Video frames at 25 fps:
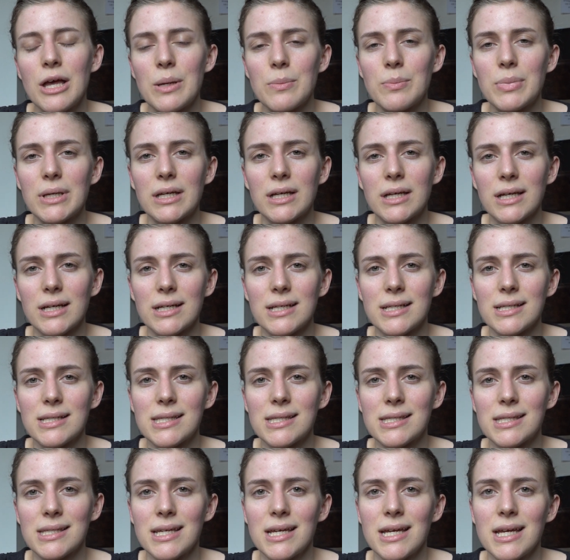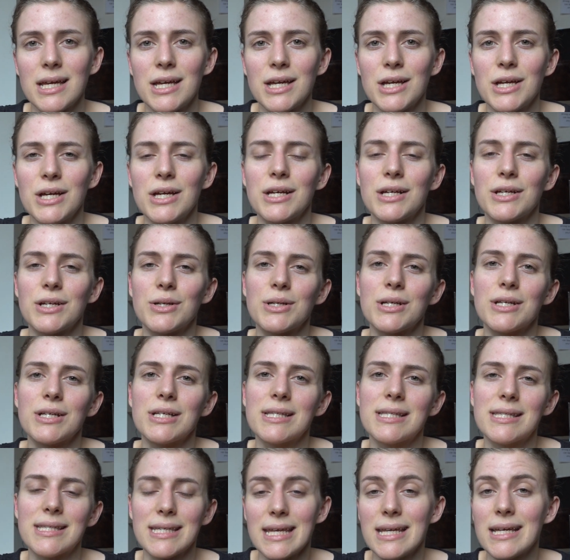because
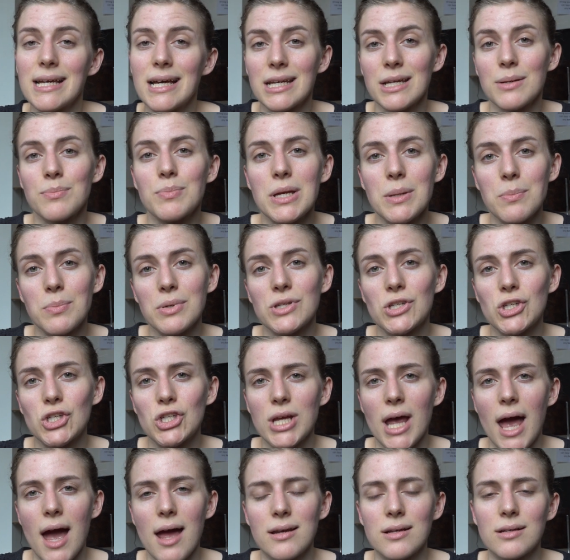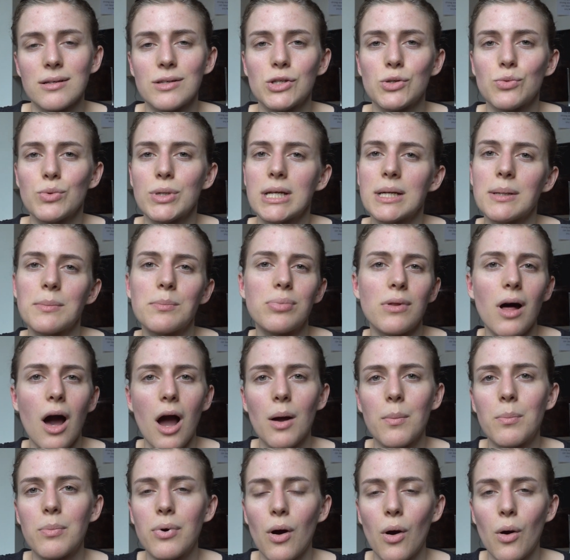seeing other people's channels, reading blog
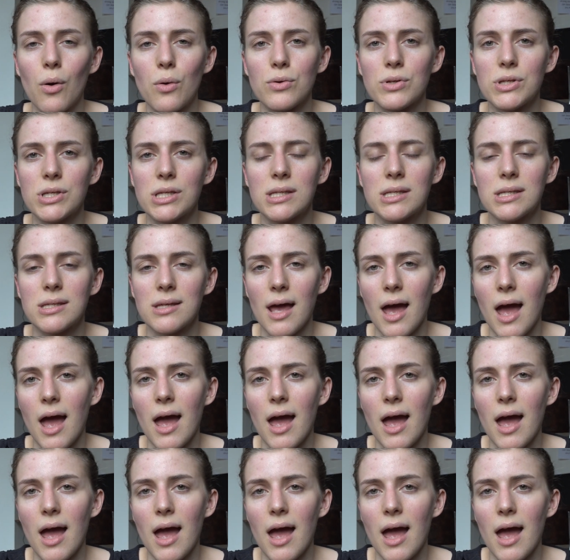posts,